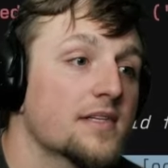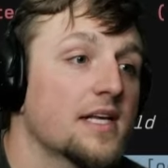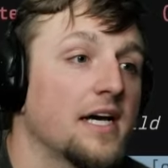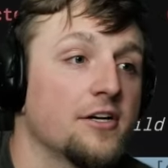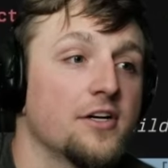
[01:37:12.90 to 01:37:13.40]

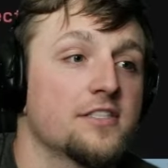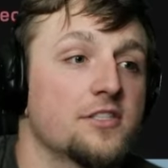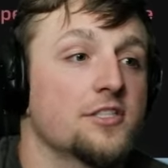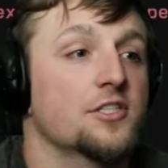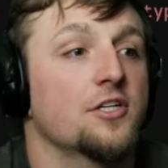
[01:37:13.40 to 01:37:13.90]
I don't know. I
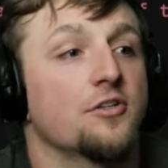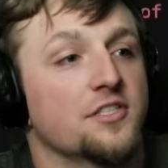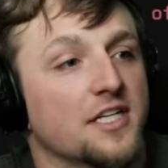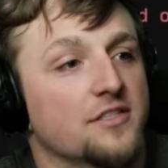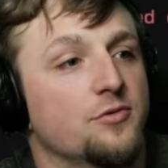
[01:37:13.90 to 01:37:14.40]
search
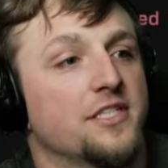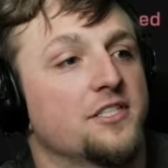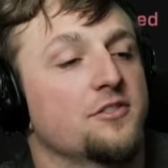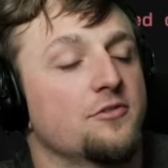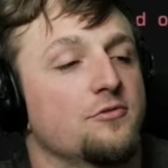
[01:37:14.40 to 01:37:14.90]
coders on
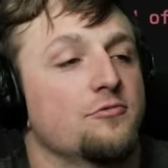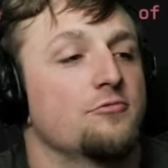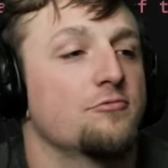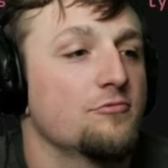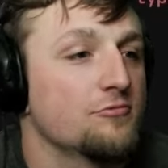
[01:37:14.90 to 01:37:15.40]
Twitch.
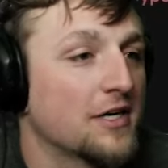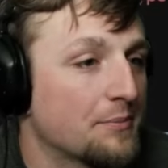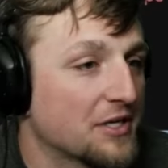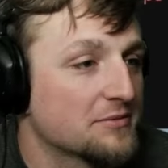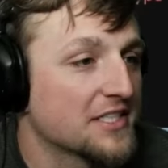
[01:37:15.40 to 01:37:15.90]
Right,
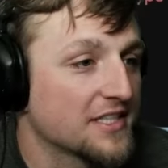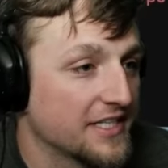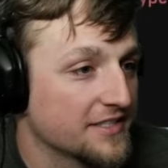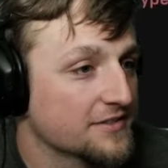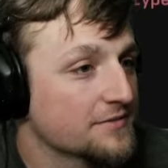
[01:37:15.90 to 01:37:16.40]
but I'm saying,
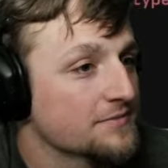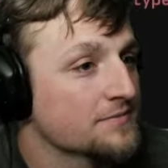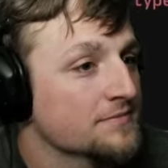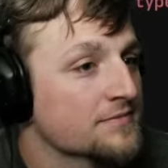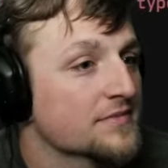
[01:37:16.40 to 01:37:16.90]
like,
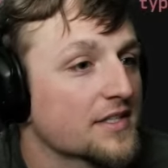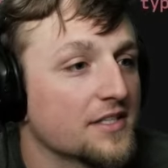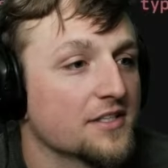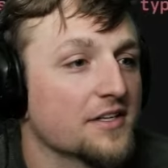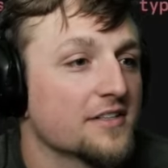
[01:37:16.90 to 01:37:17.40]
I
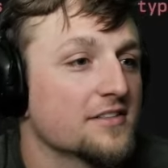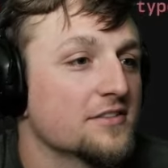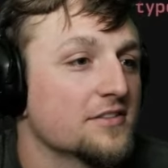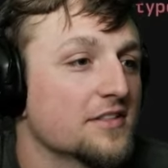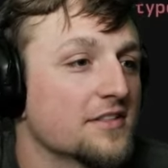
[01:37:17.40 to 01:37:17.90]
do that.
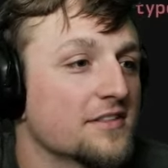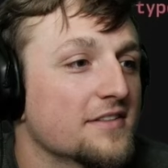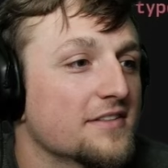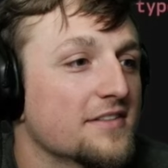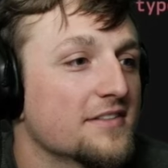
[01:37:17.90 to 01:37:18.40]
Use it.
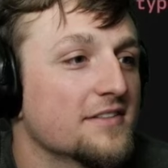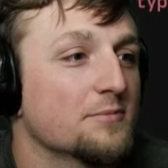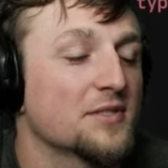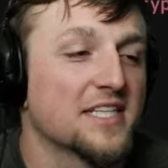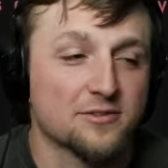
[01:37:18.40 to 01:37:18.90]

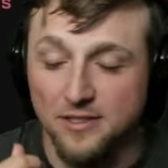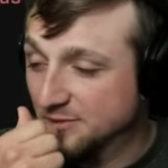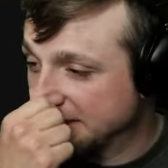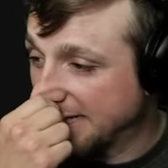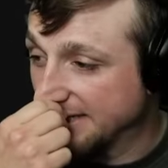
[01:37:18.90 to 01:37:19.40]
But that's what I'm
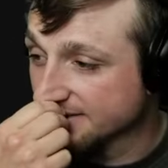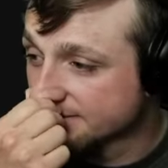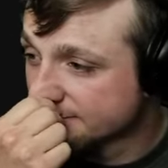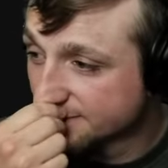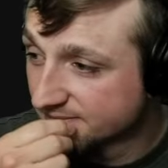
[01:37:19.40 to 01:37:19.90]
saying.
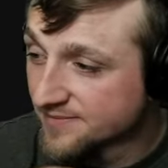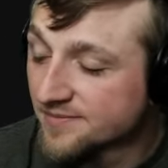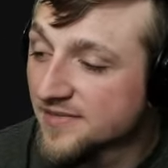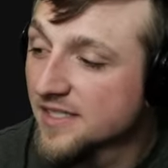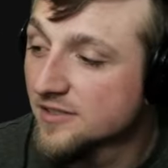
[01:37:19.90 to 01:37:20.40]

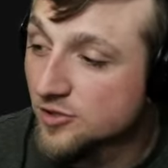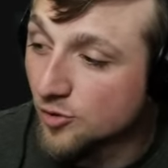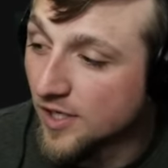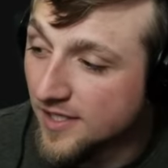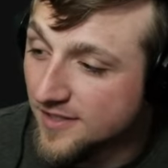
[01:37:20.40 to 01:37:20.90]

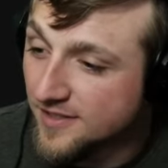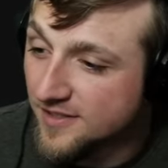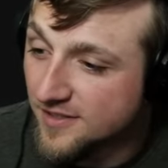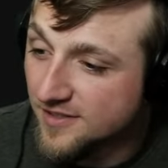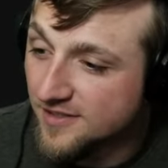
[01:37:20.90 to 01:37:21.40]
So
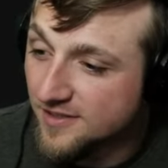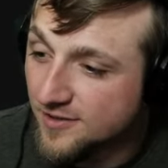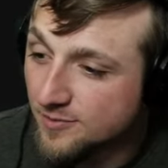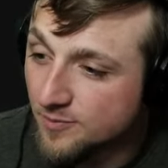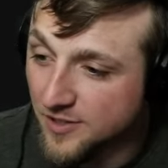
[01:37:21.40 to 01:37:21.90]

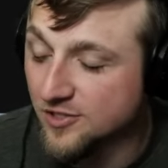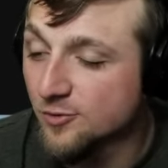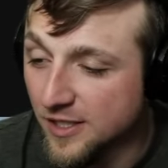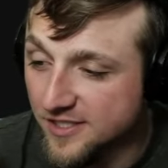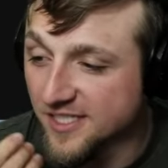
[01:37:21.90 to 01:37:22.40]

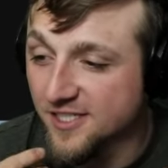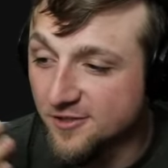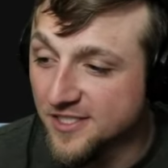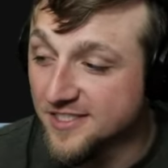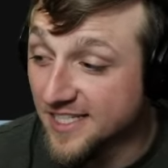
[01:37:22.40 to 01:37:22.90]
what, like, you
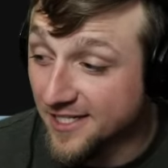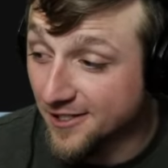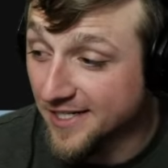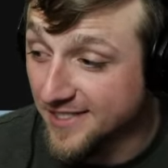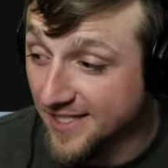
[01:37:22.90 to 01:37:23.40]
can say your
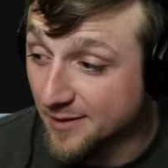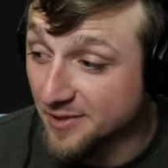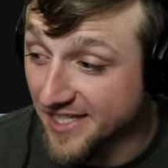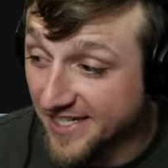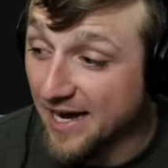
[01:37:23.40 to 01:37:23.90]
idea, but
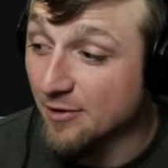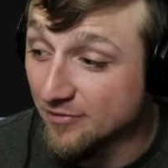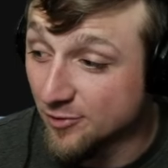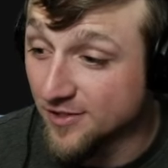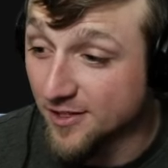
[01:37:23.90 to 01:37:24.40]
then now
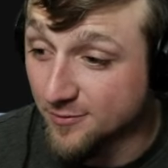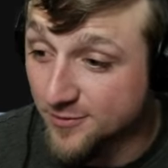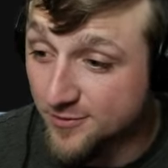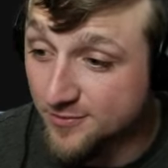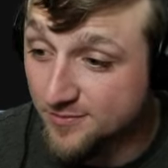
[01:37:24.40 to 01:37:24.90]
everyone knows.